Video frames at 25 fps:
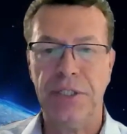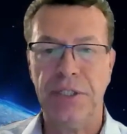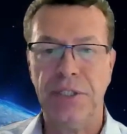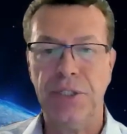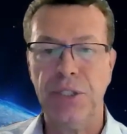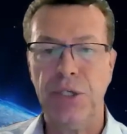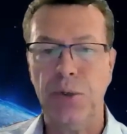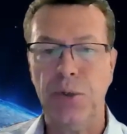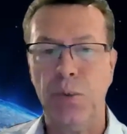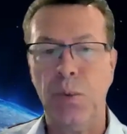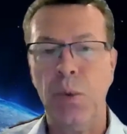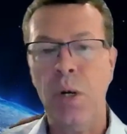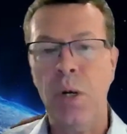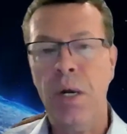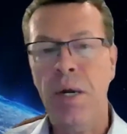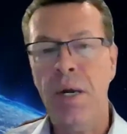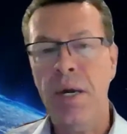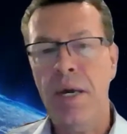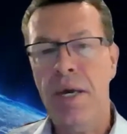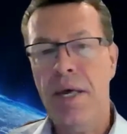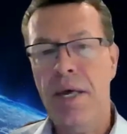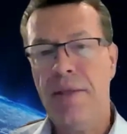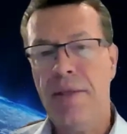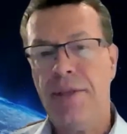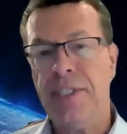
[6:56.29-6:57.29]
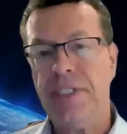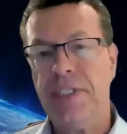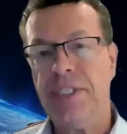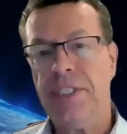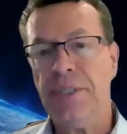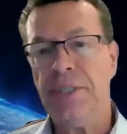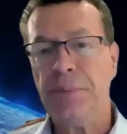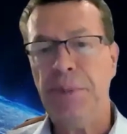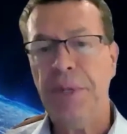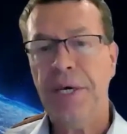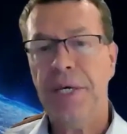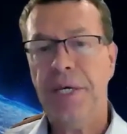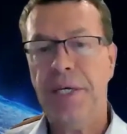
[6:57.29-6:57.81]
And so this
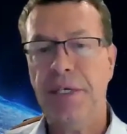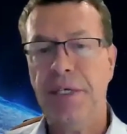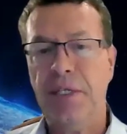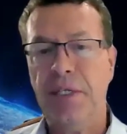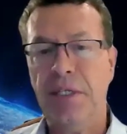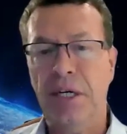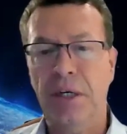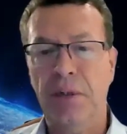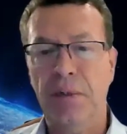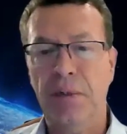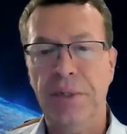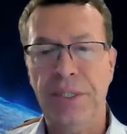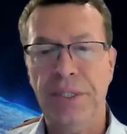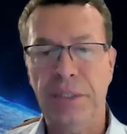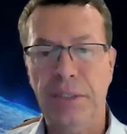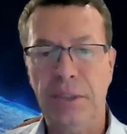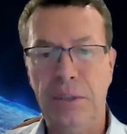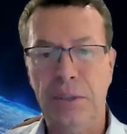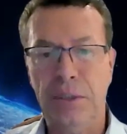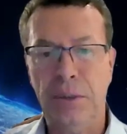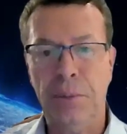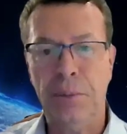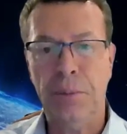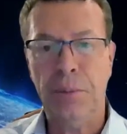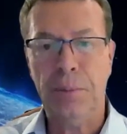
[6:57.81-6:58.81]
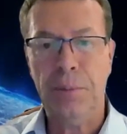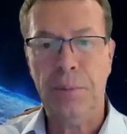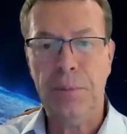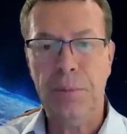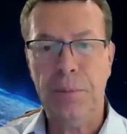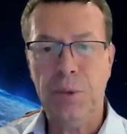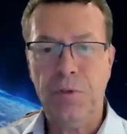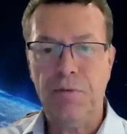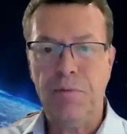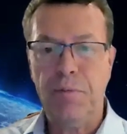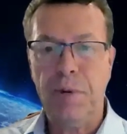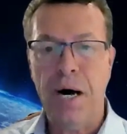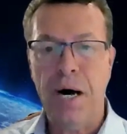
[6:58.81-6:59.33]
has been a real
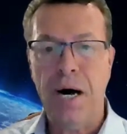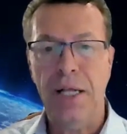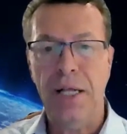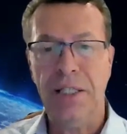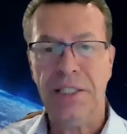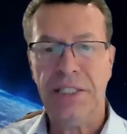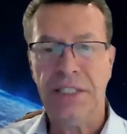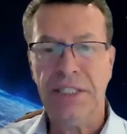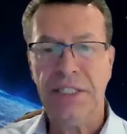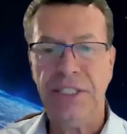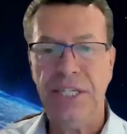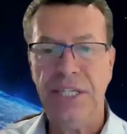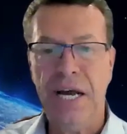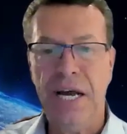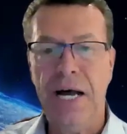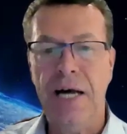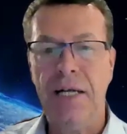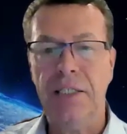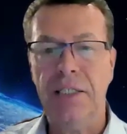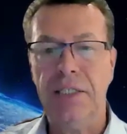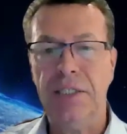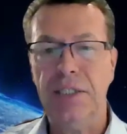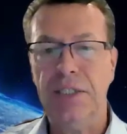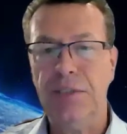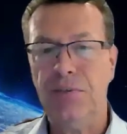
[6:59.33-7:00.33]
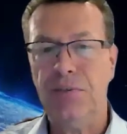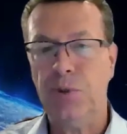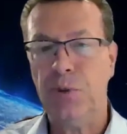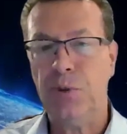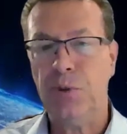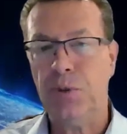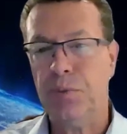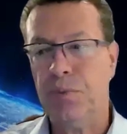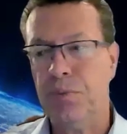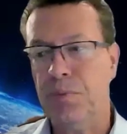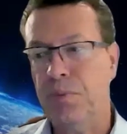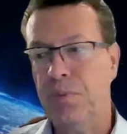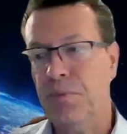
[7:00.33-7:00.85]
sort of policy challenge
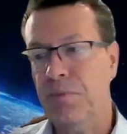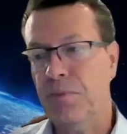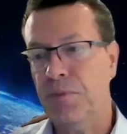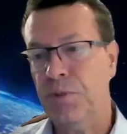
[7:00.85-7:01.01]
for